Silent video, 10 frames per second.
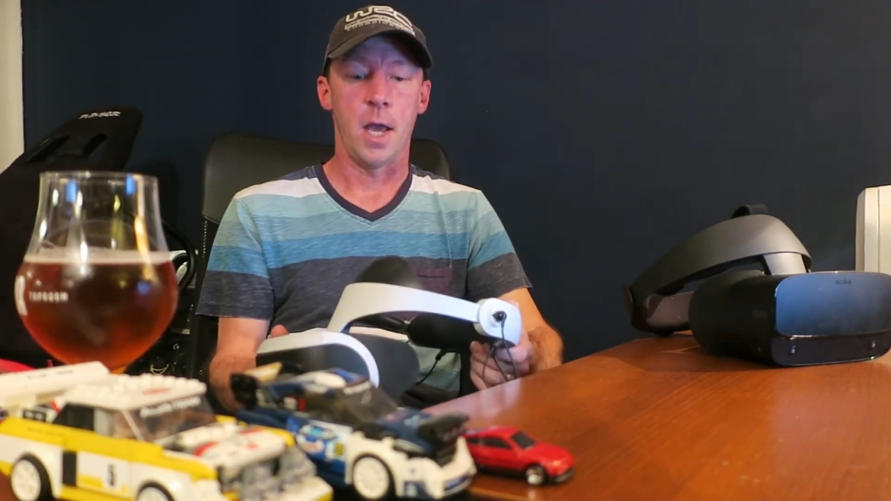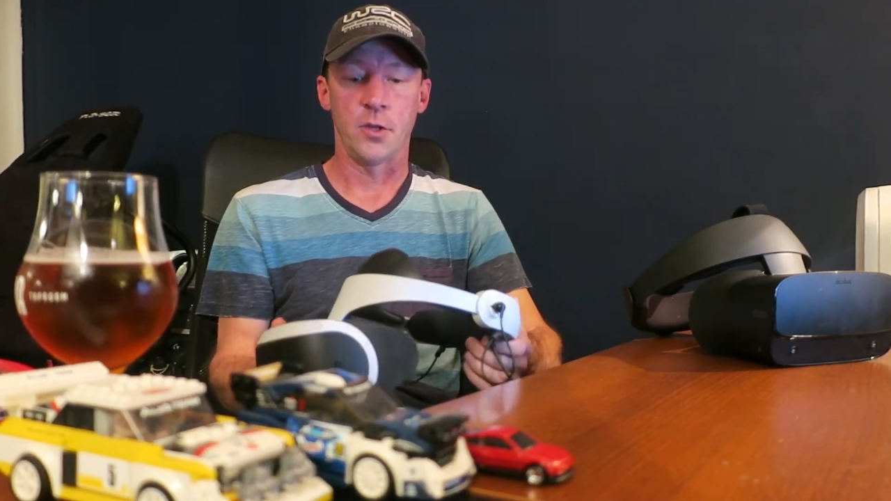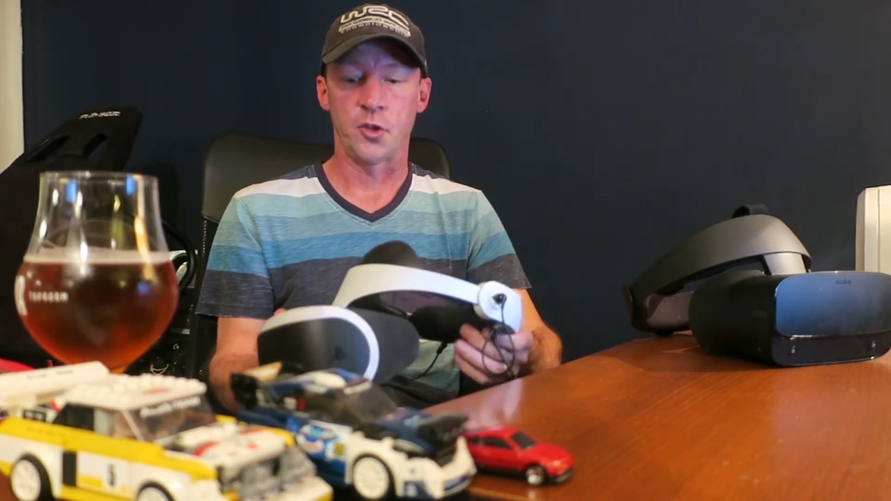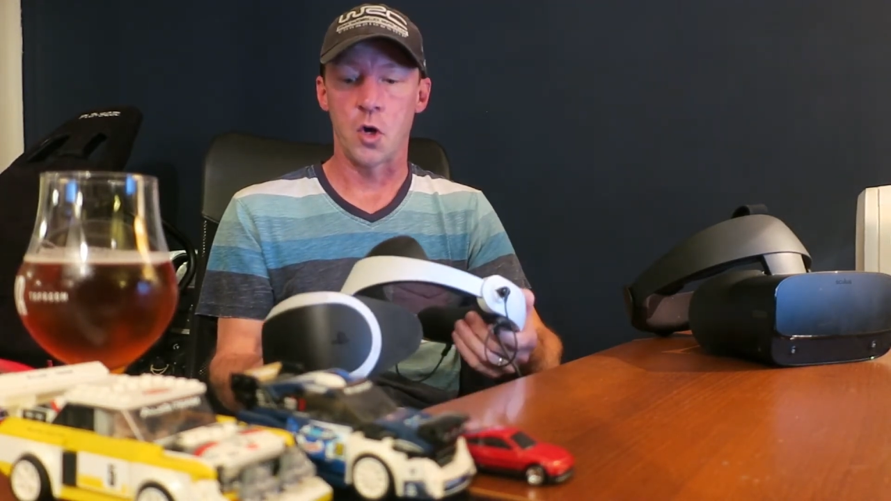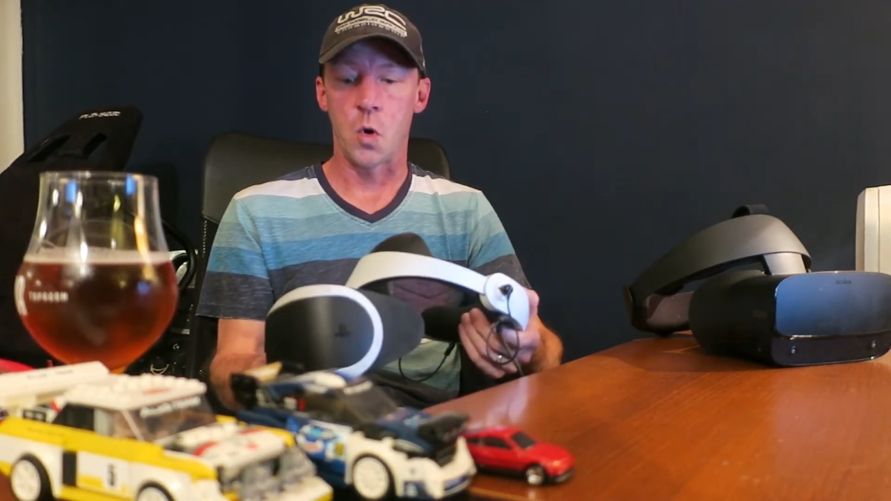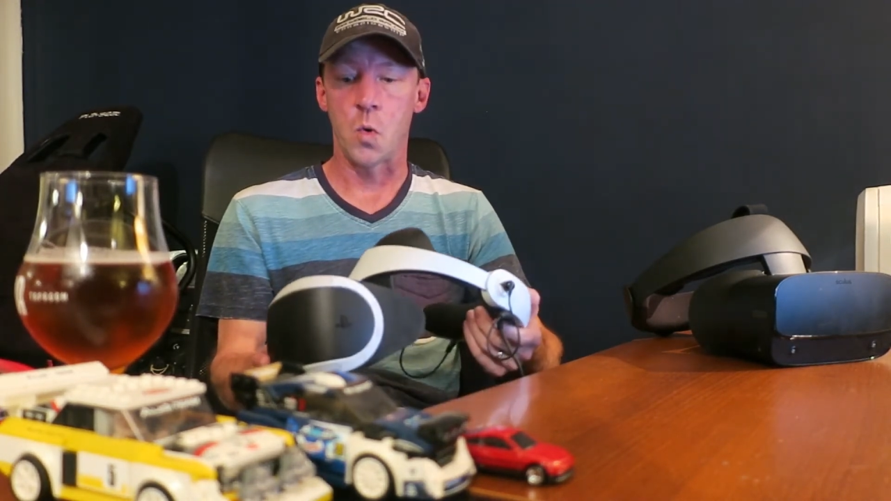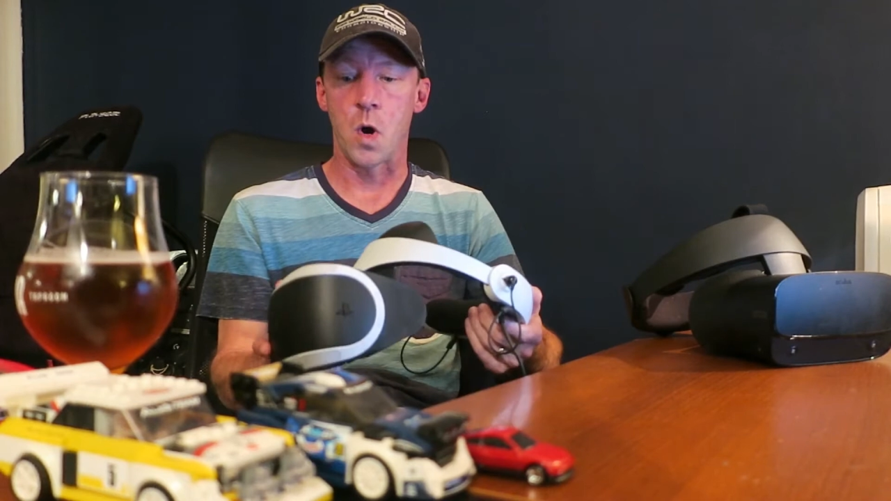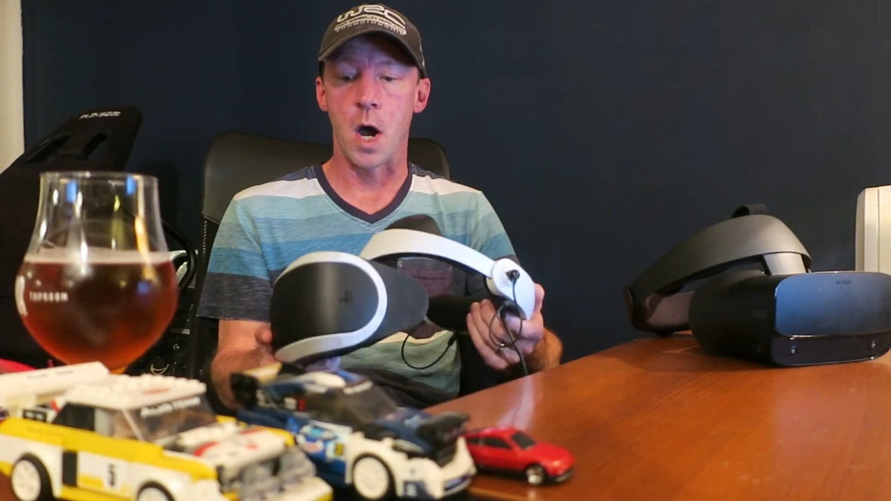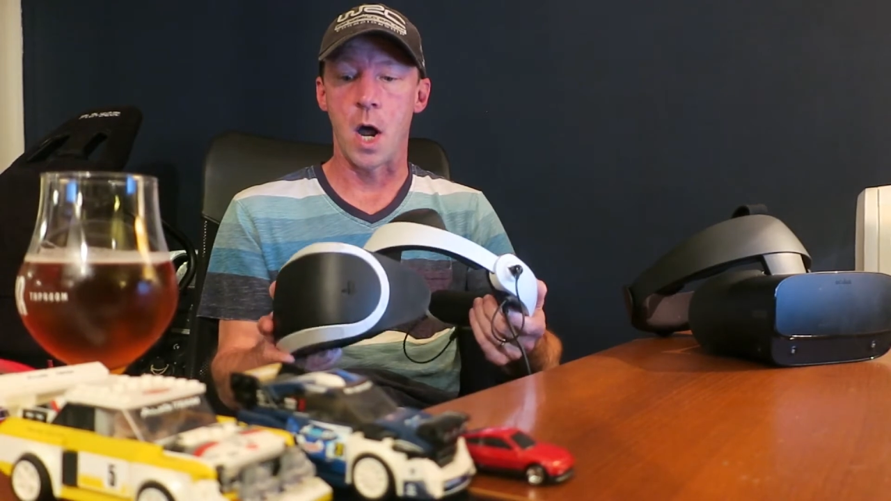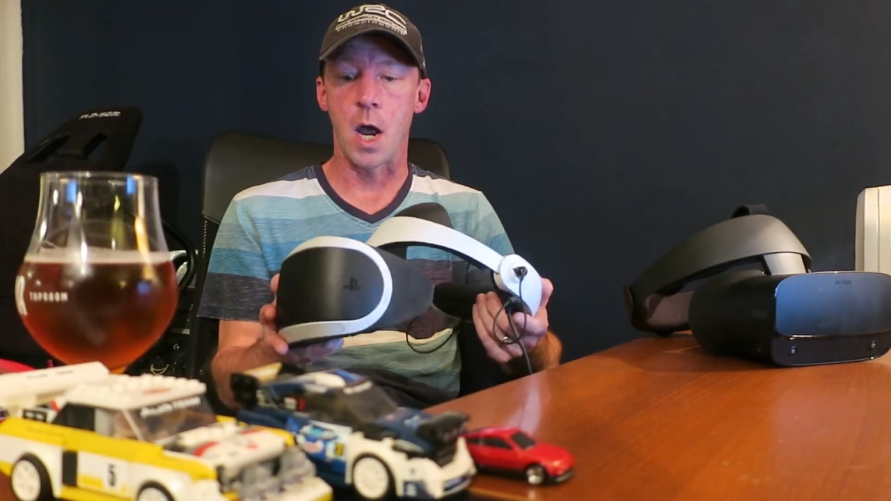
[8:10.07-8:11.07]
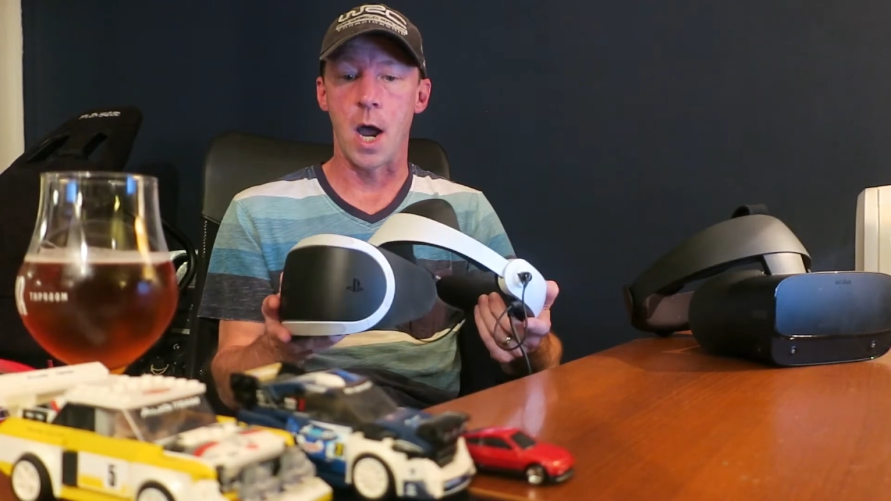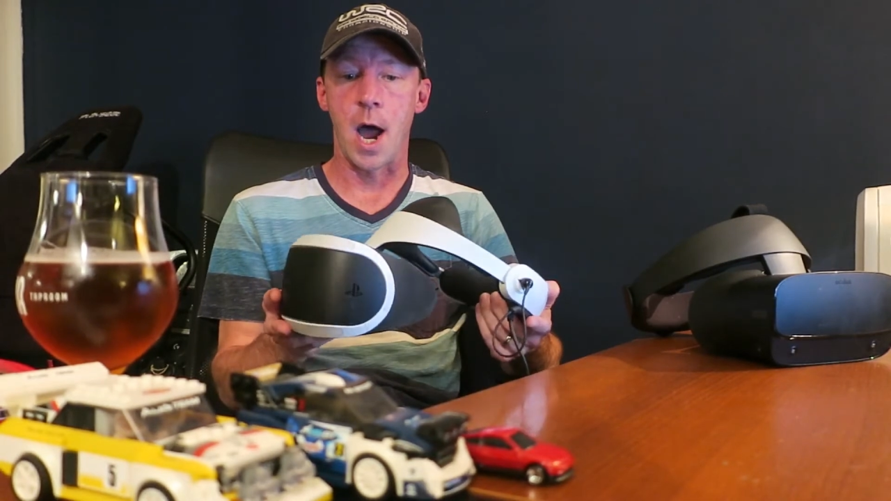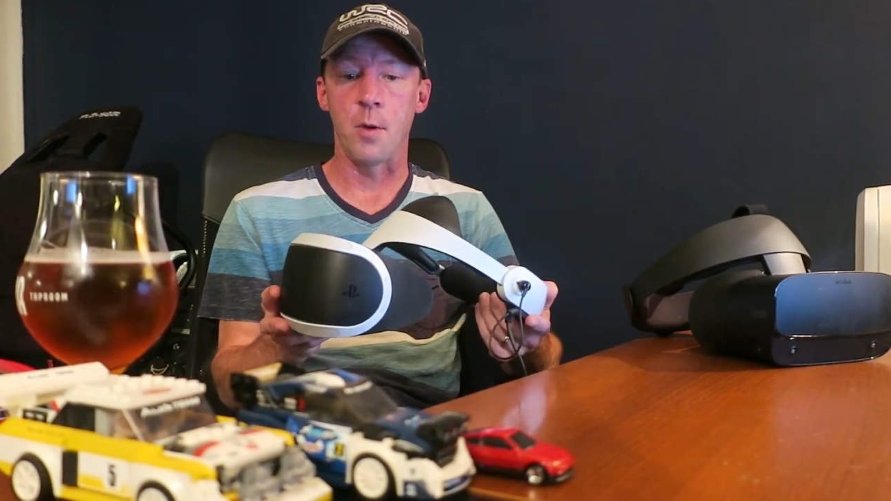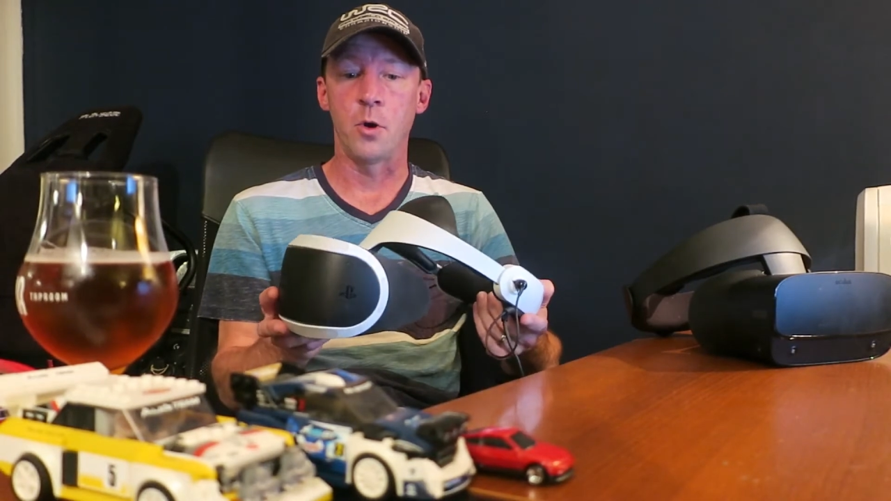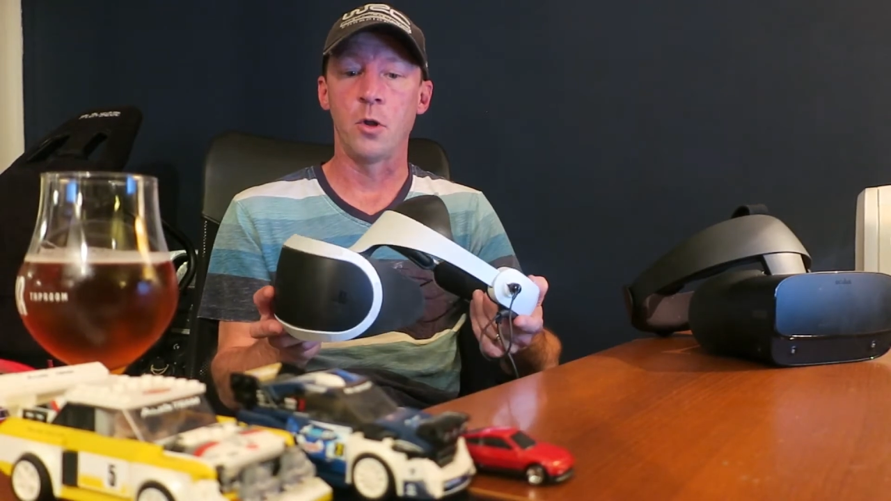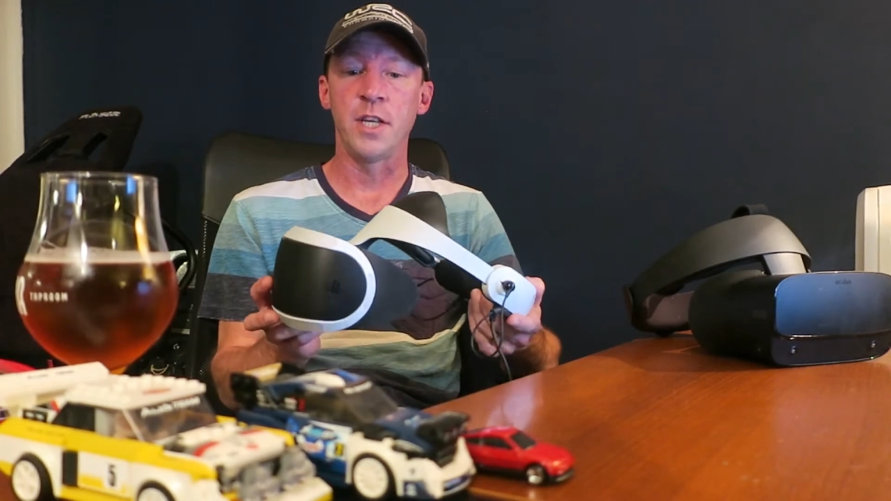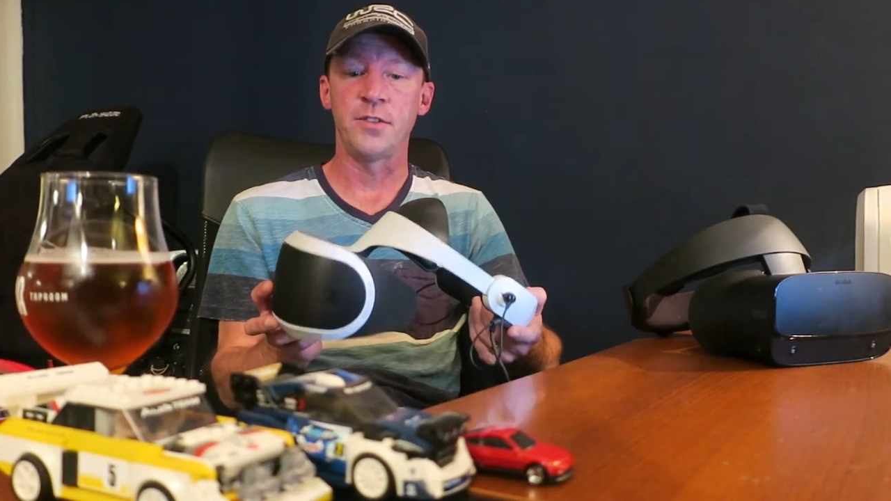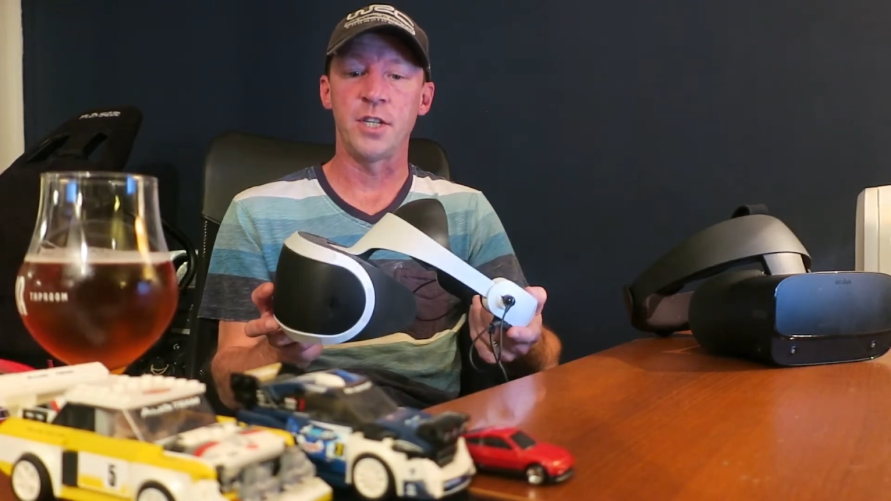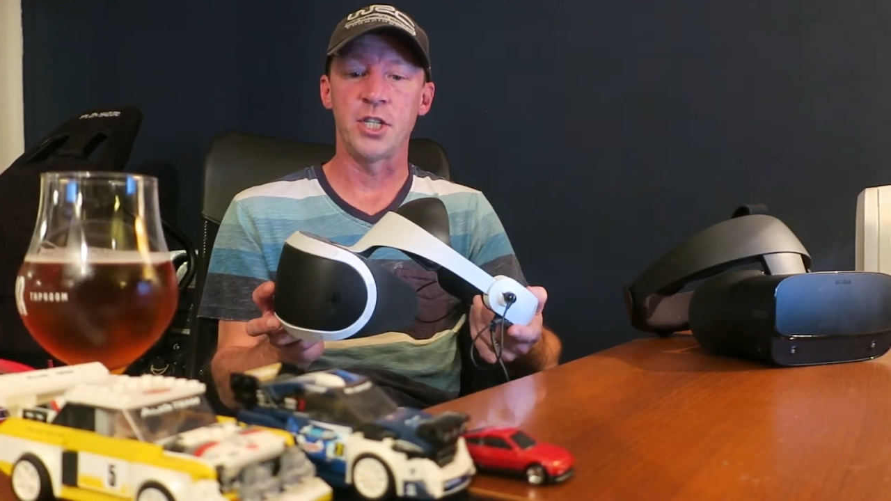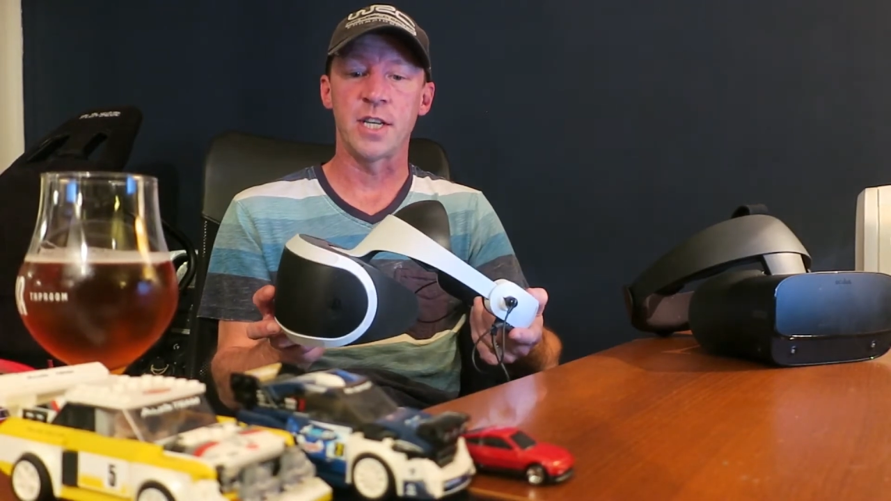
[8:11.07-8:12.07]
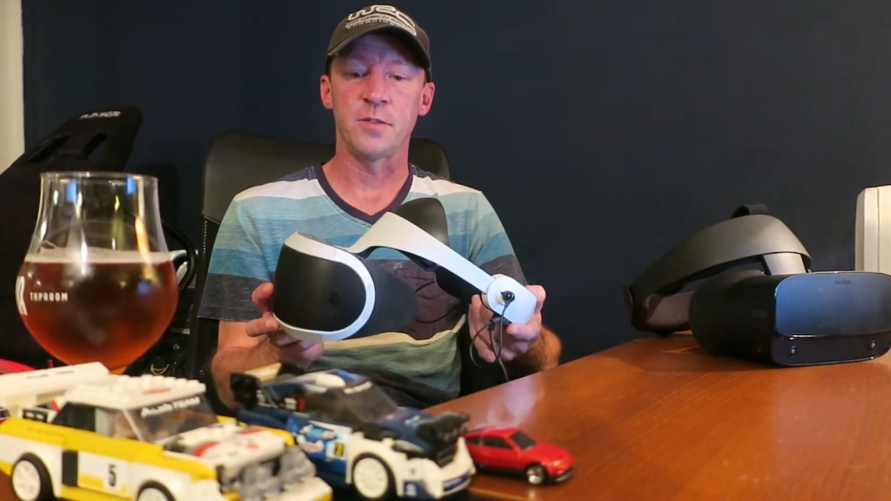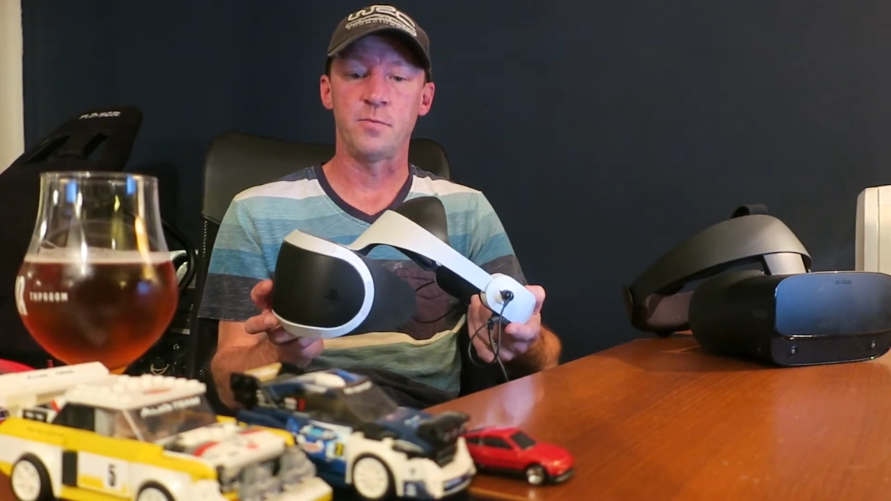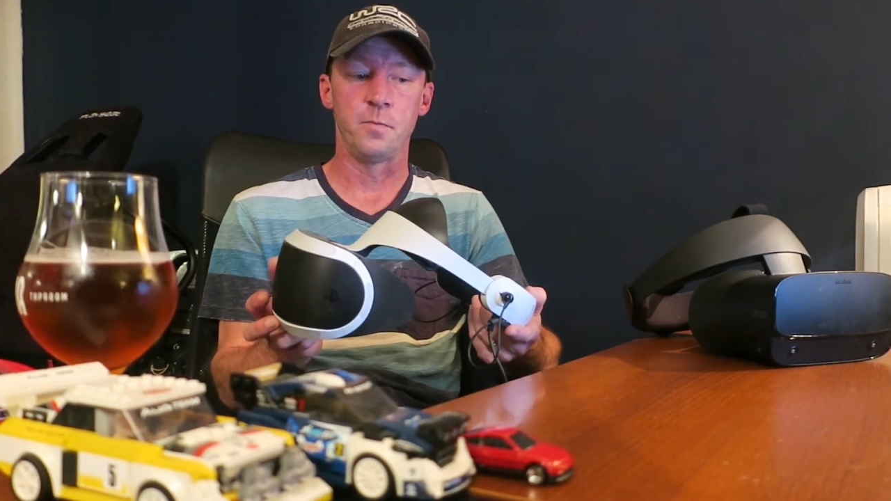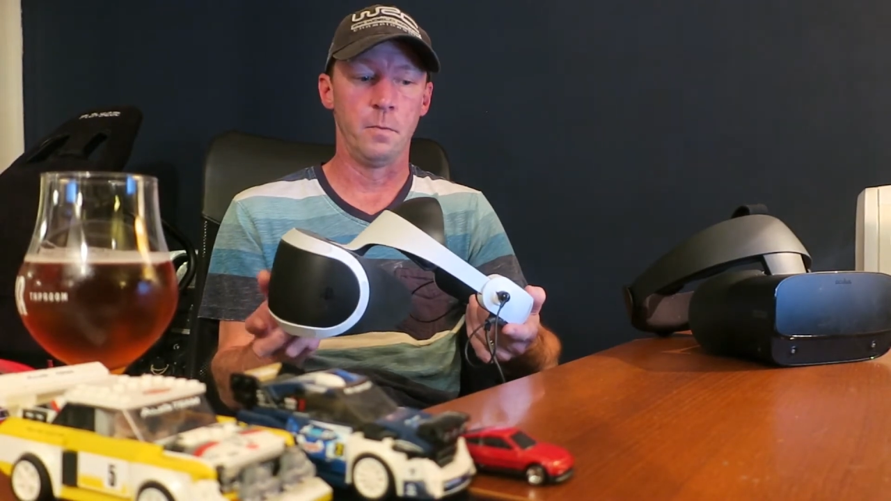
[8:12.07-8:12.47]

So I would only suggest